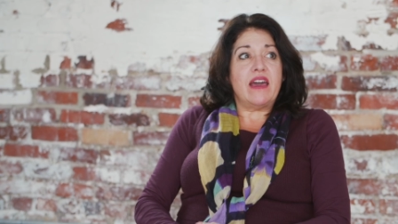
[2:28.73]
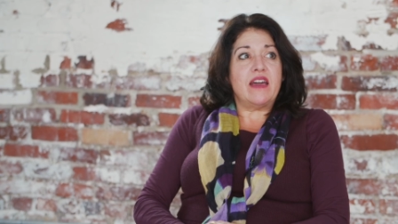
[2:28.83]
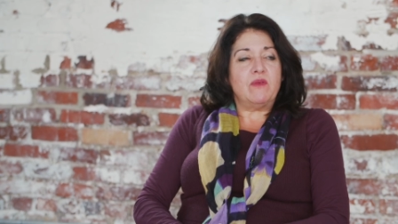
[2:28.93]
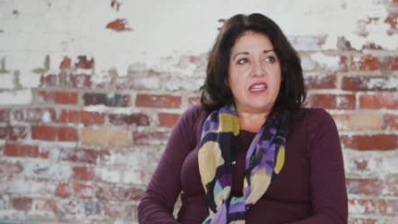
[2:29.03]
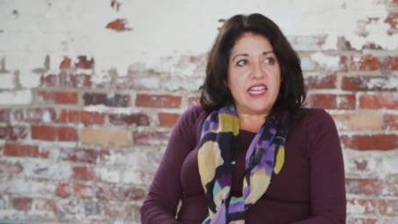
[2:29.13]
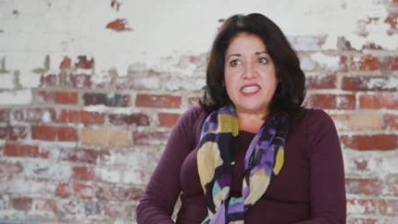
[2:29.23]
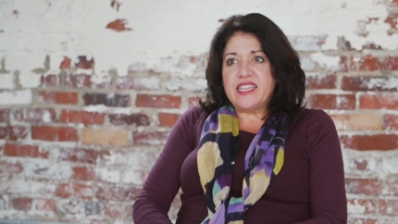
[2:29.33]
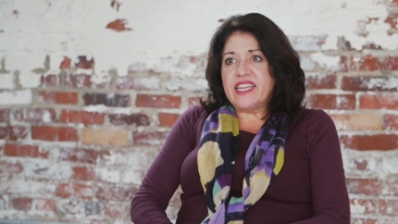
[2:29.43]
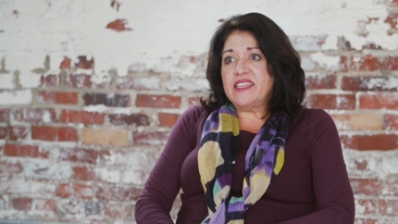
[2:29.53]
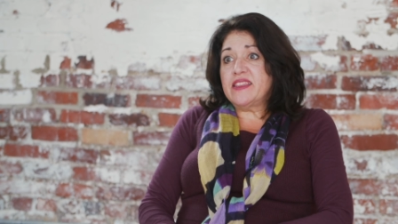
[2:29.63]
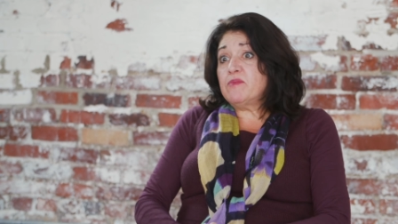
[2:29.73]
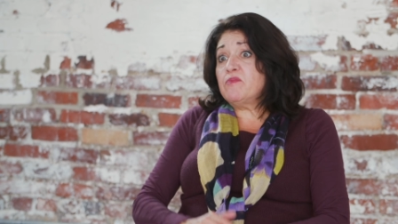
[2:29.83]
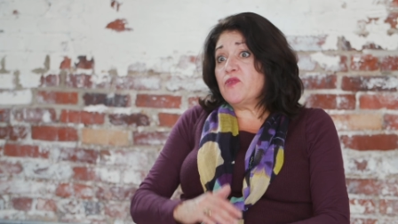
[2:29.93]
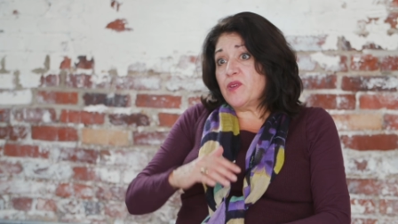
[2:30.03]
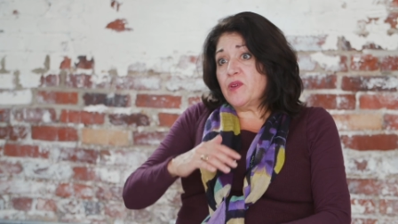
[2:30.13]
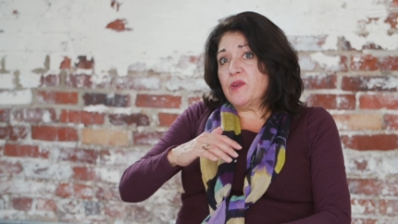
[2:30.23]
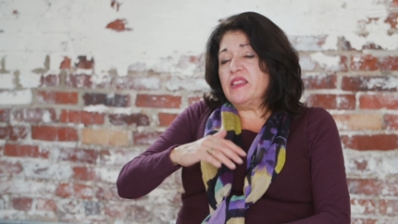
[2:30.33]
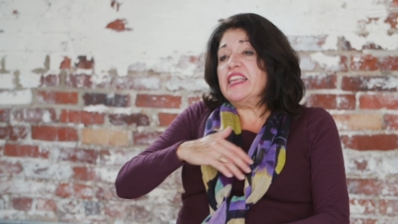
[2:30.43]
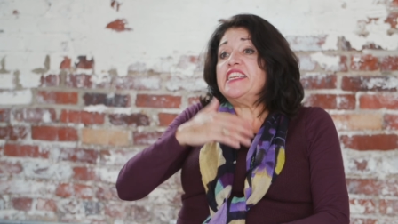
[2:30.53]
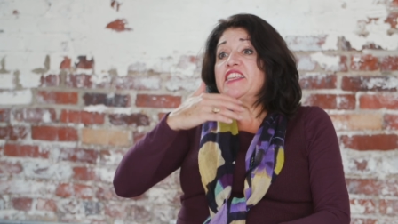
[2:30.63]
I would like to thank them for
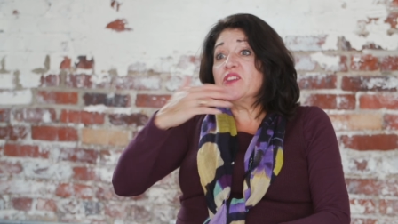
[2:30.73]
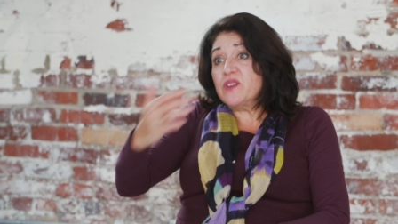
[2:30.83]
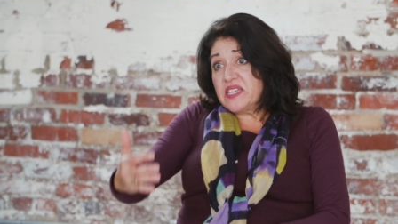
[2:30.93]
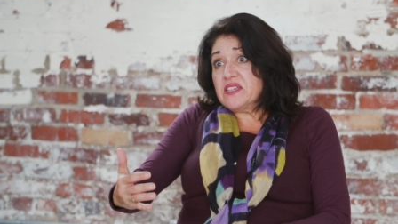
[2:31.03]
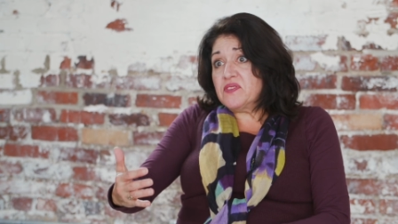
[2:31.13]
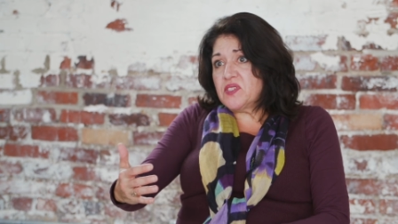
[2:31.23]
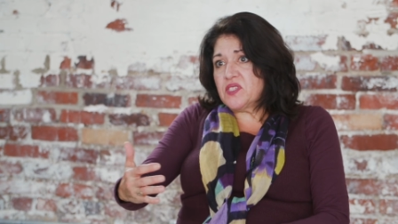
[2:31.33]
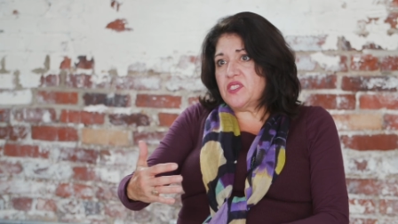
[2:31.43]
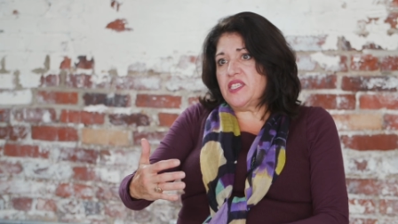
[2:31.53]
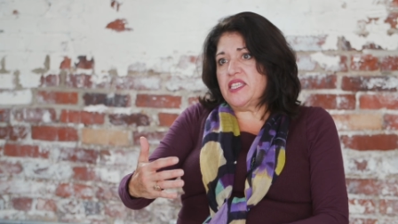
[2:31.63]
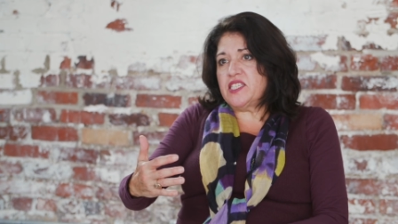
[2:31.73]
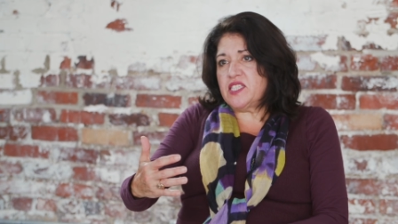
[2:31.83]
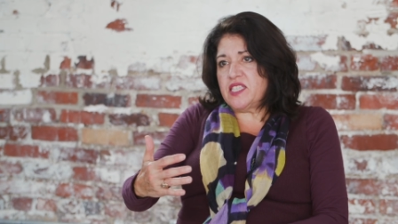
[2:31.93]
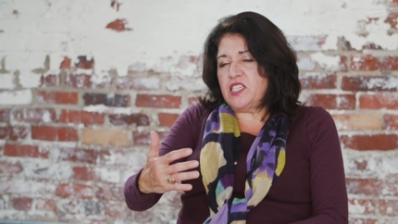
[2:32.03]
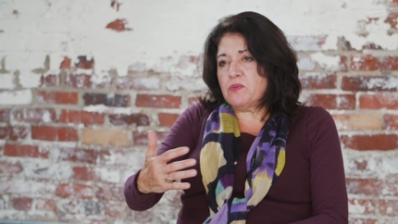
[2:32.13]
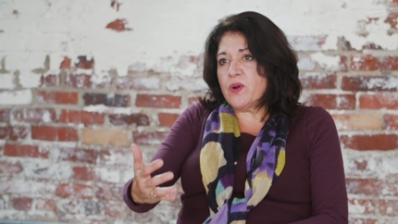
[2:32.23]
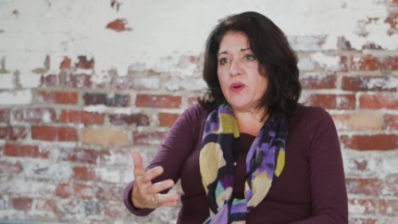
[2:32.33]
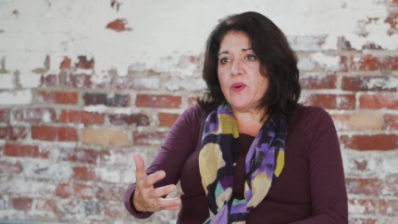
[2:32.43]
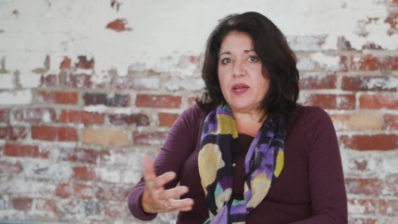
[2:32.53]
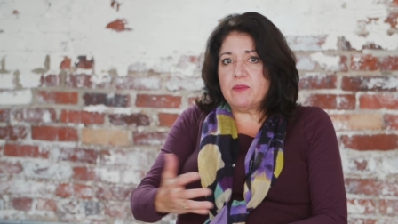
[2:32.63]
lending their gifts to this, these
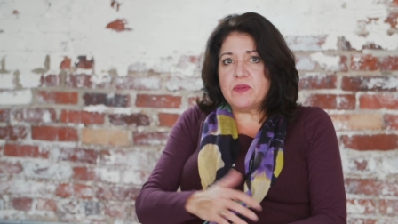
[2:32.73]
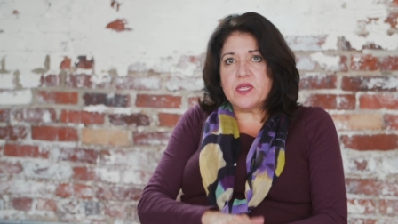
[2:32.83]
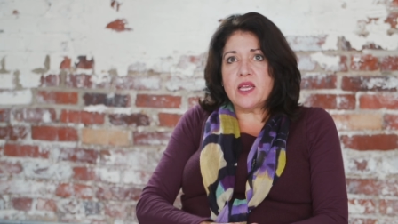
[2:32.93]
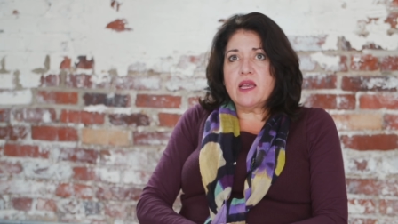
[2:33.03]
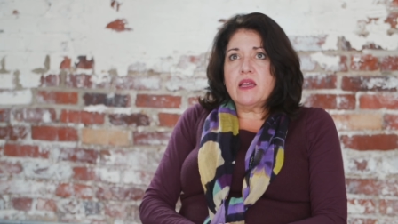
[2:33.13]
programs,